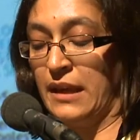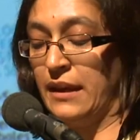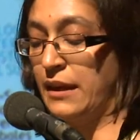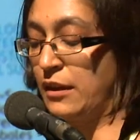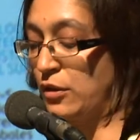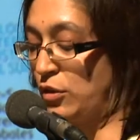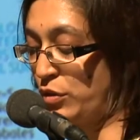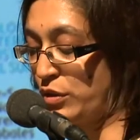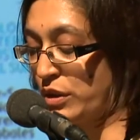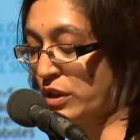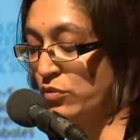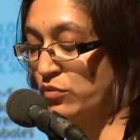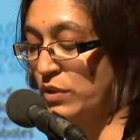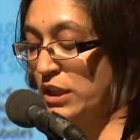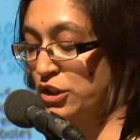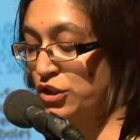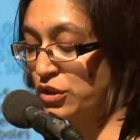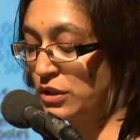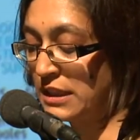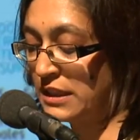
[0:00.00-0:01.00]
including
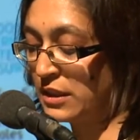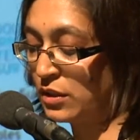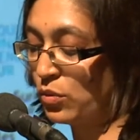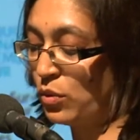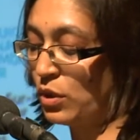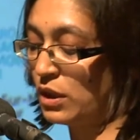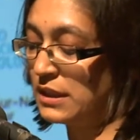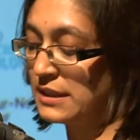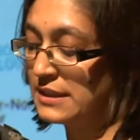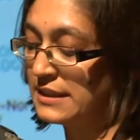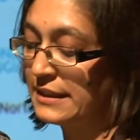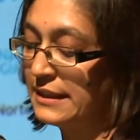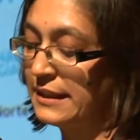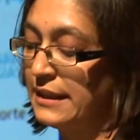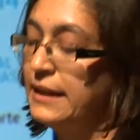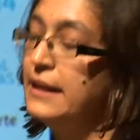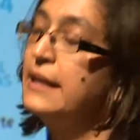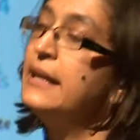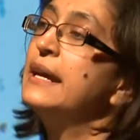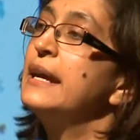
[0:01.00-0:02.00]
racial inequality,
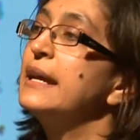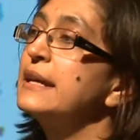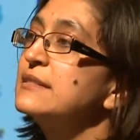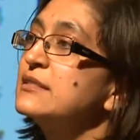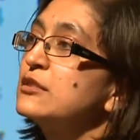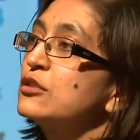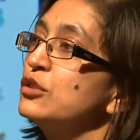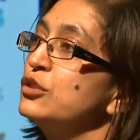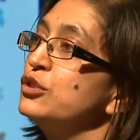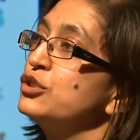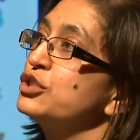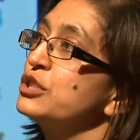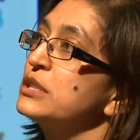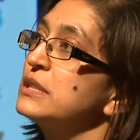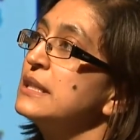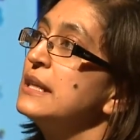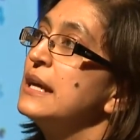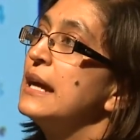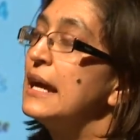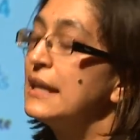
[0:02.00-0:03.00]

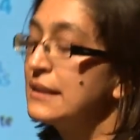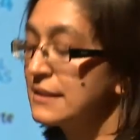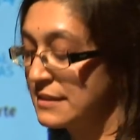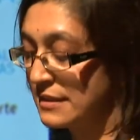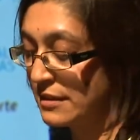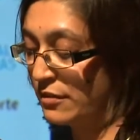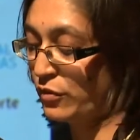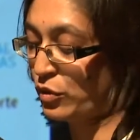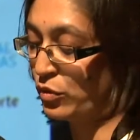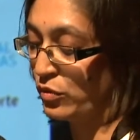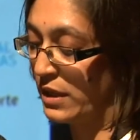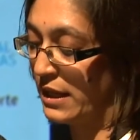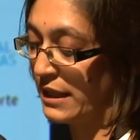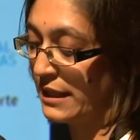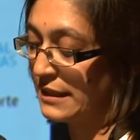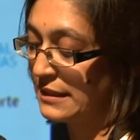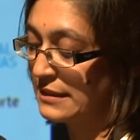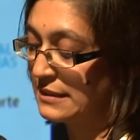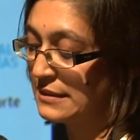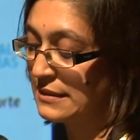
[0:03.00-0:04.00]
exclusion, and civil
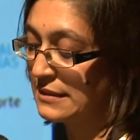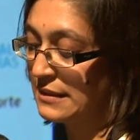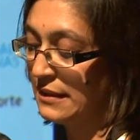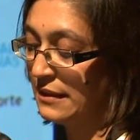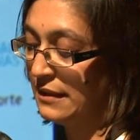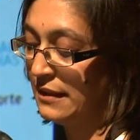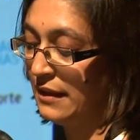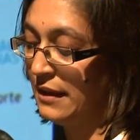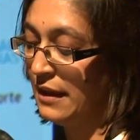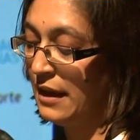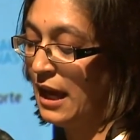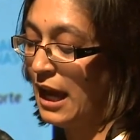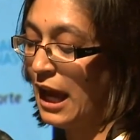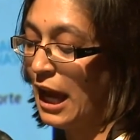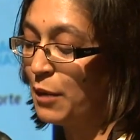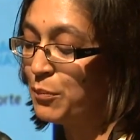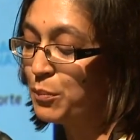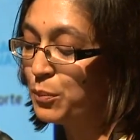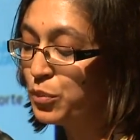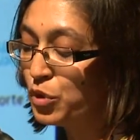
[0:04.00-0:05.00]
rights,
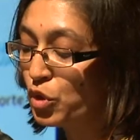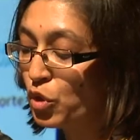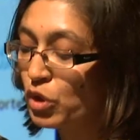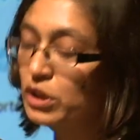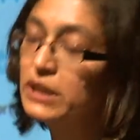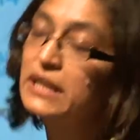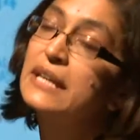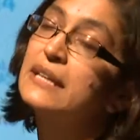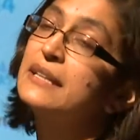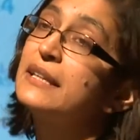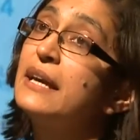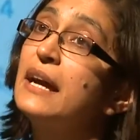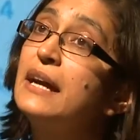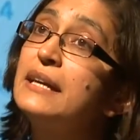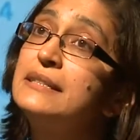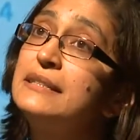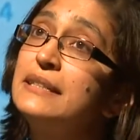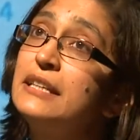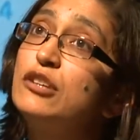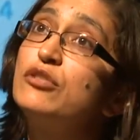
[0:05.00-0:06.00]
and broadening the
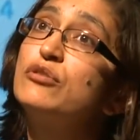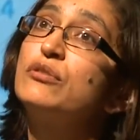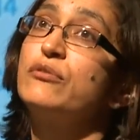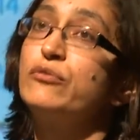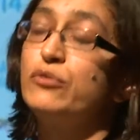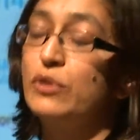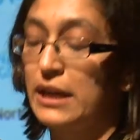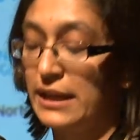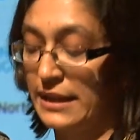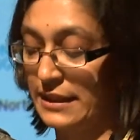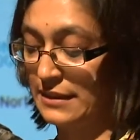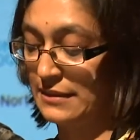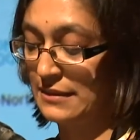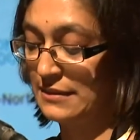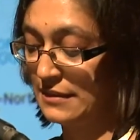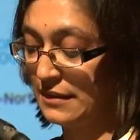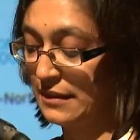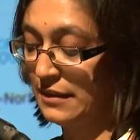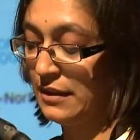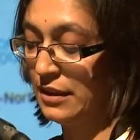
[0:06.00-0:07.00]
idea of
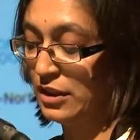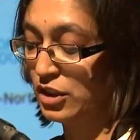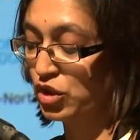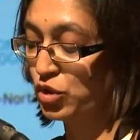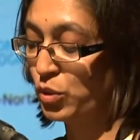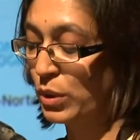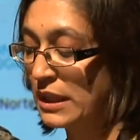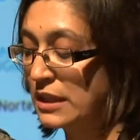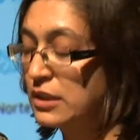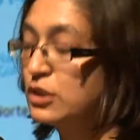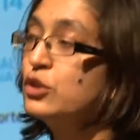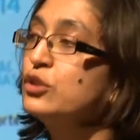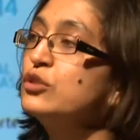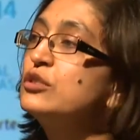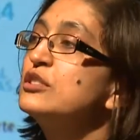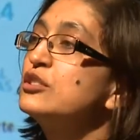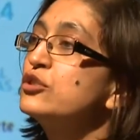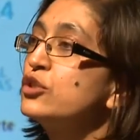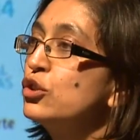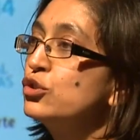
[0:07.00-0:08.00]
rights to include
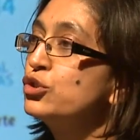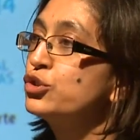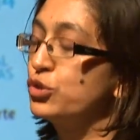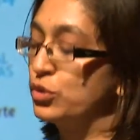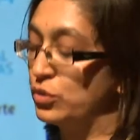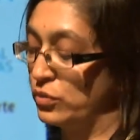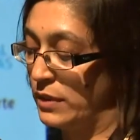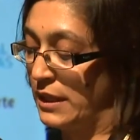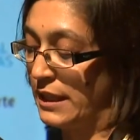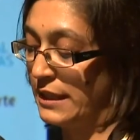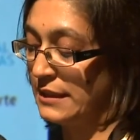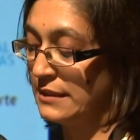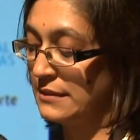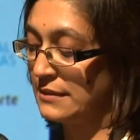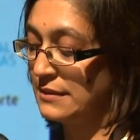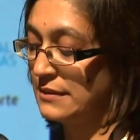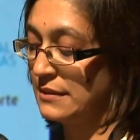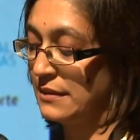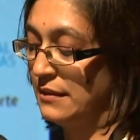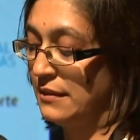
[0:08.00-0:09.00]
social
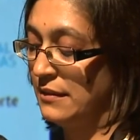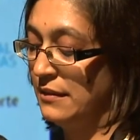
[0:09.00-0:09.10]
rights.